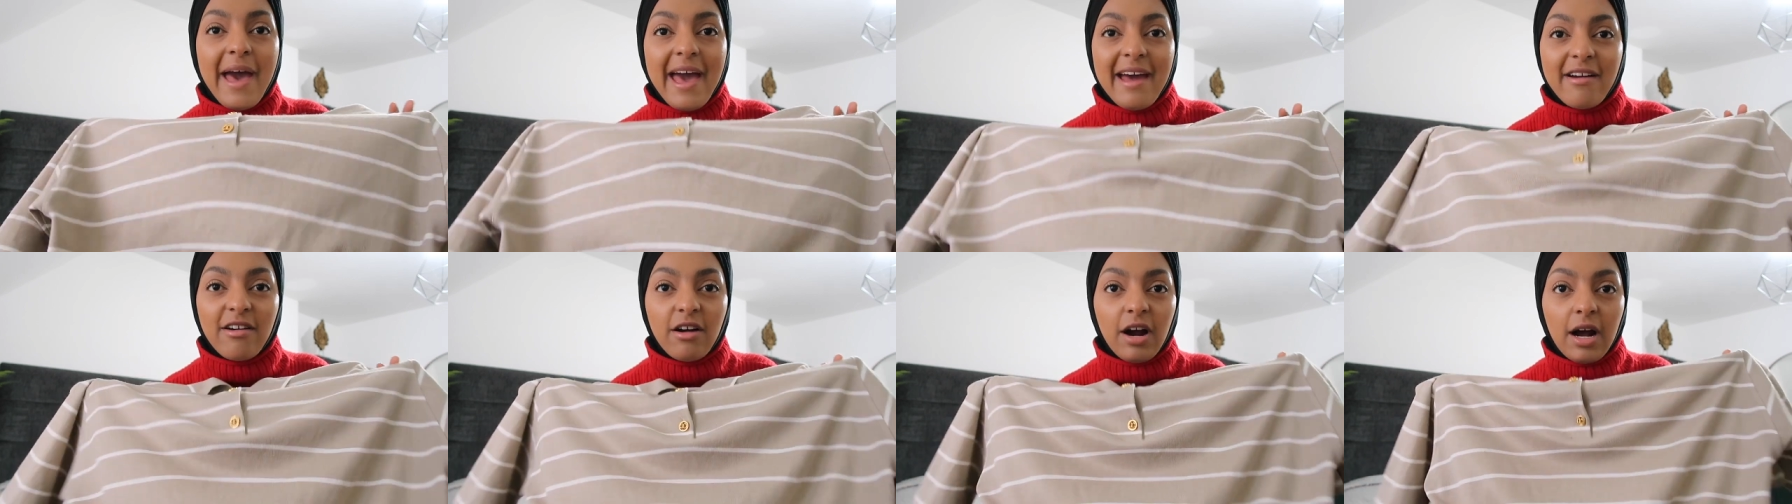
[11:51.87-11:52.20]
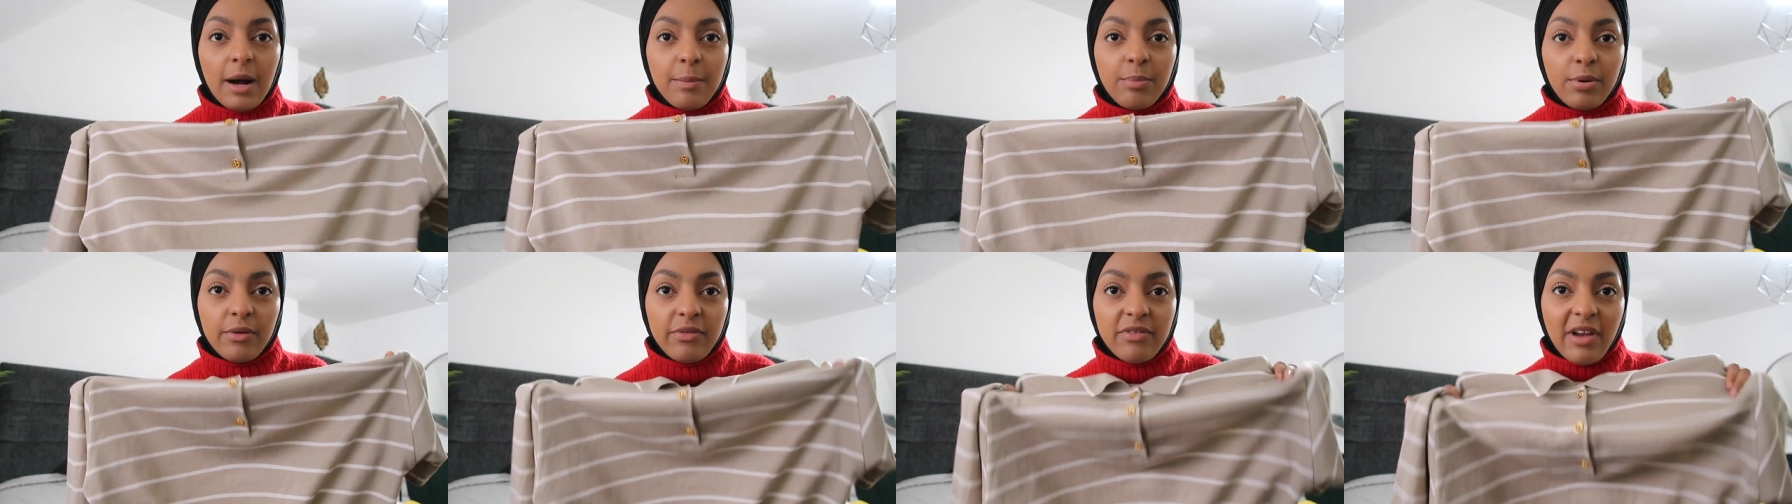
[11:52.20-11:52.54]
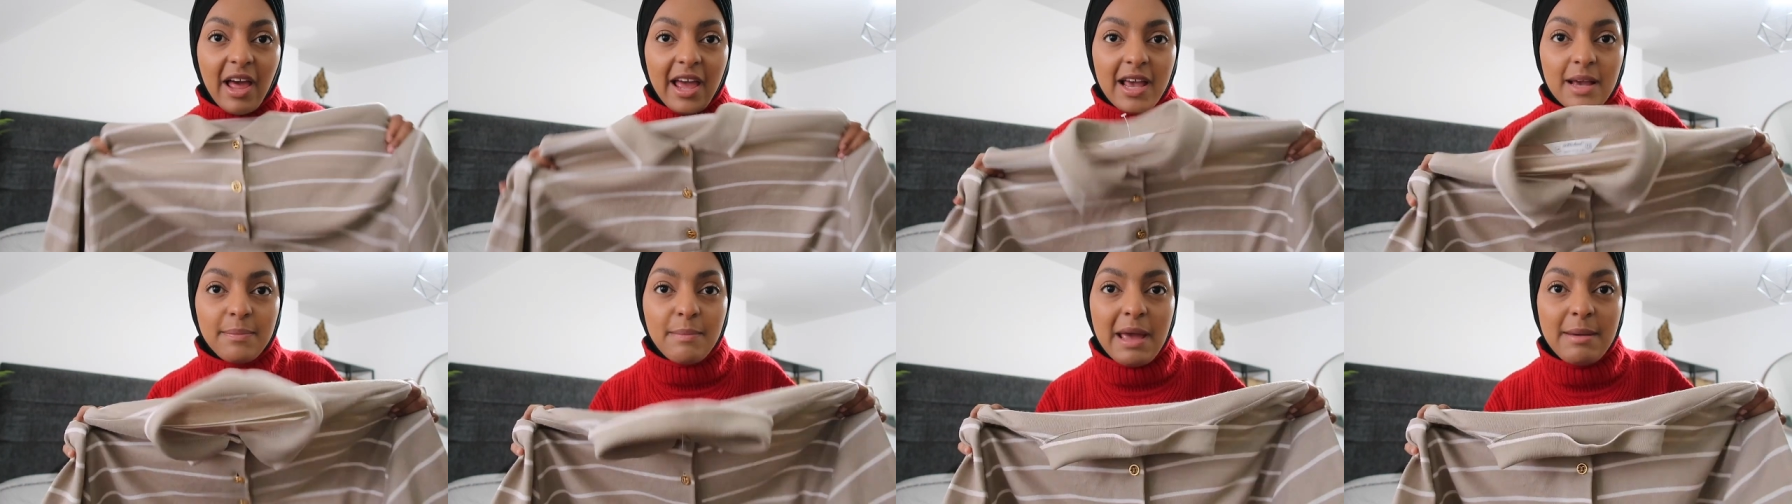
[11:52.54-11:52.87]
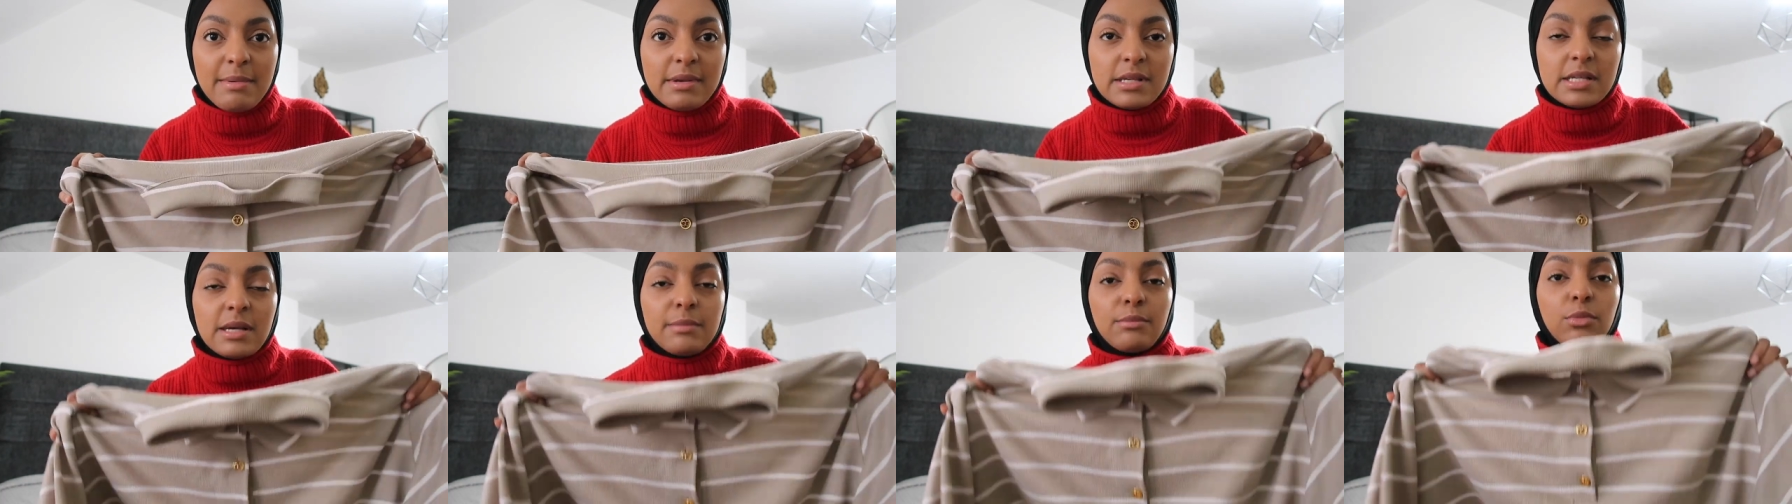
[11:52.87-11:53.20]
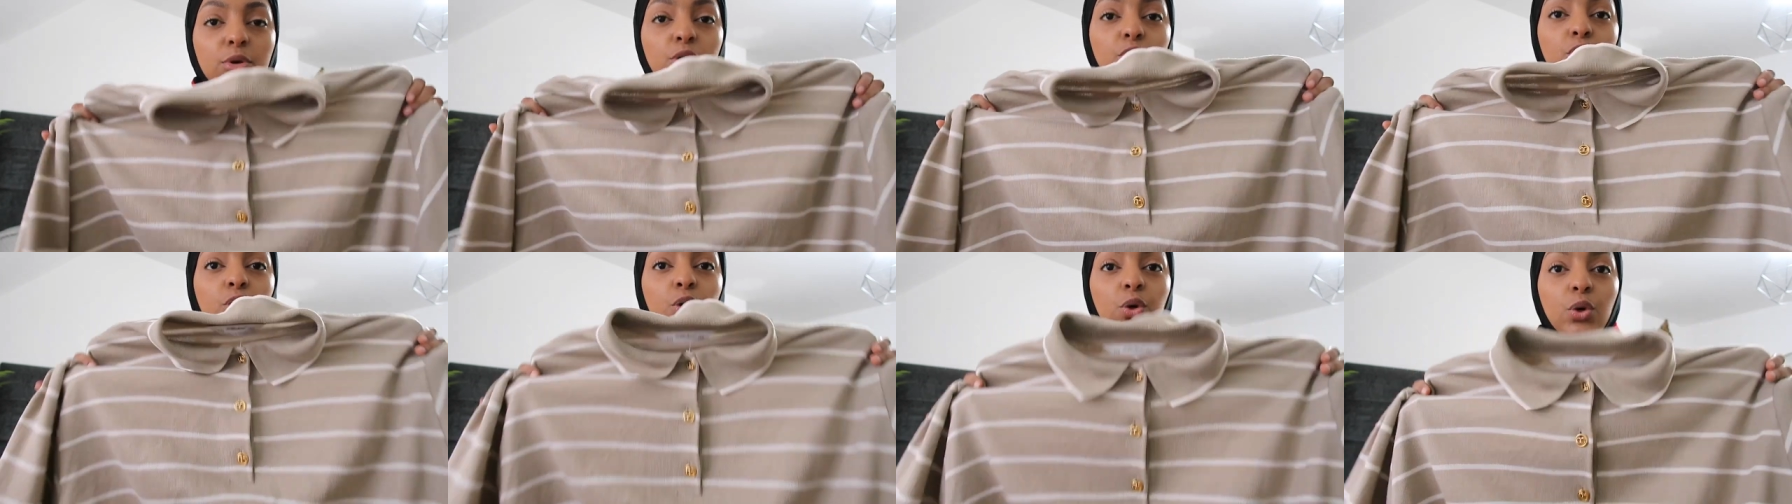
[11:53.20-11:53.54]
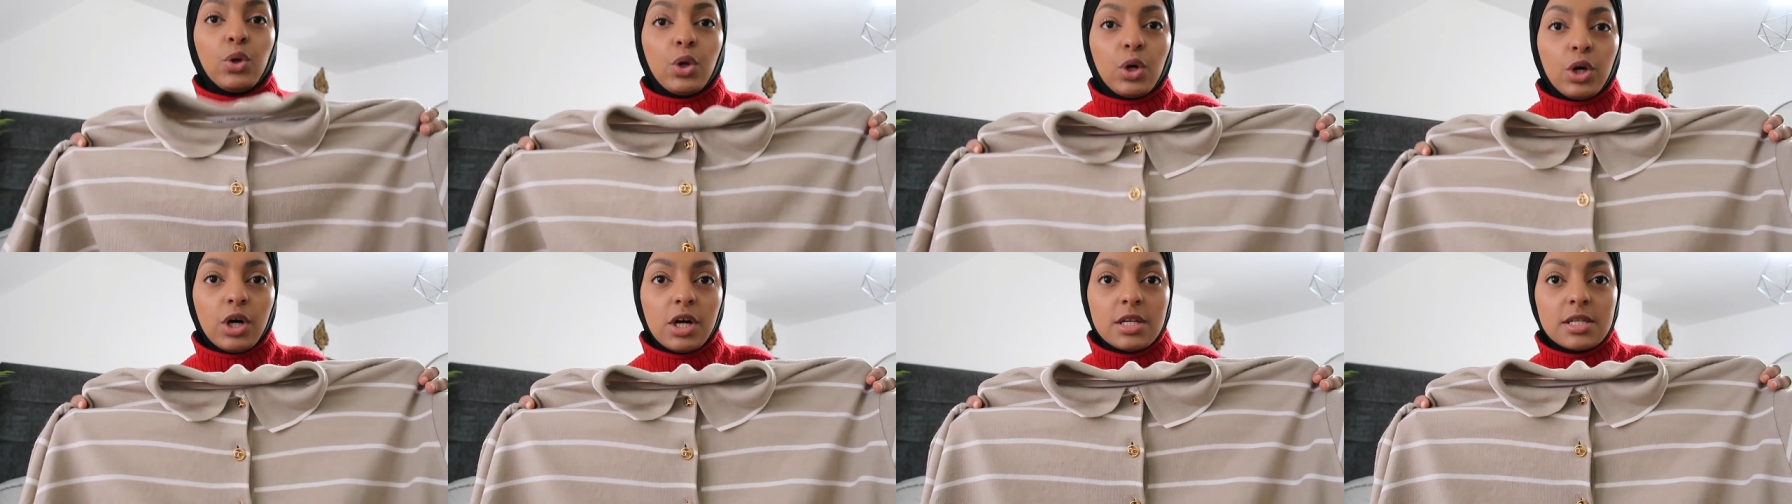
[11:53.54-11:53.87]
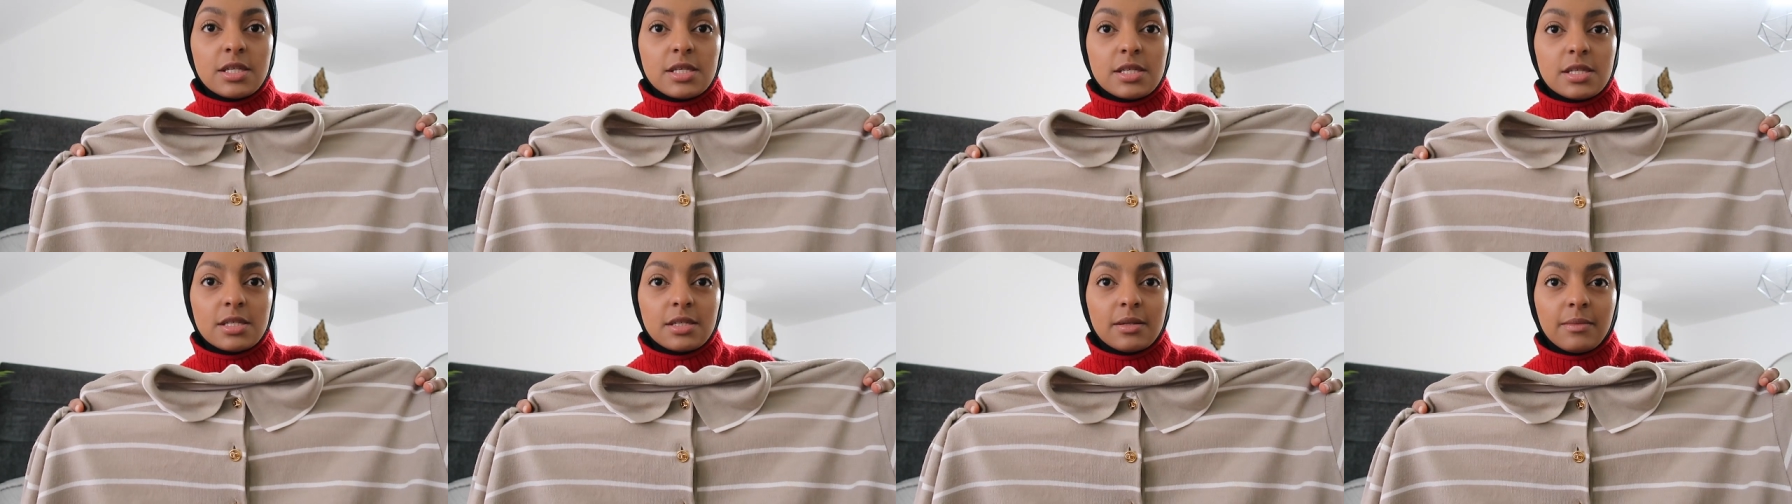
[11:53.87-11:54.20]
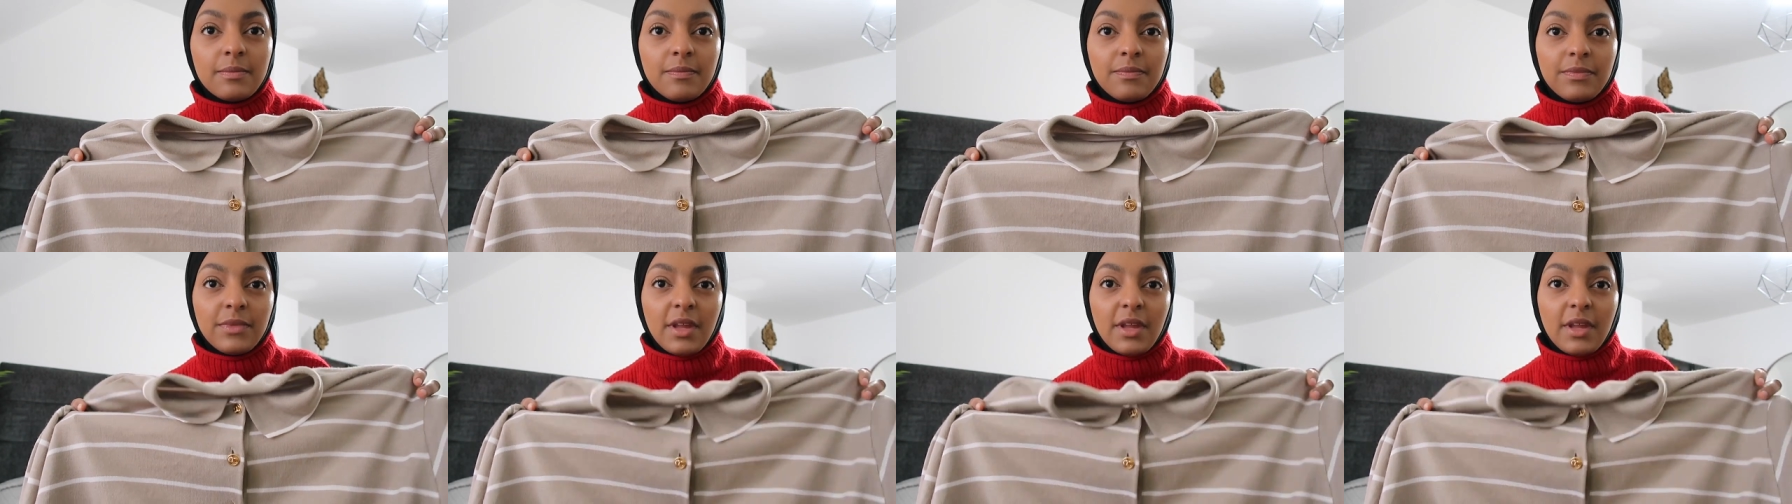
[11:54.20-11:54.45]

pair it up with like maybe some culottes.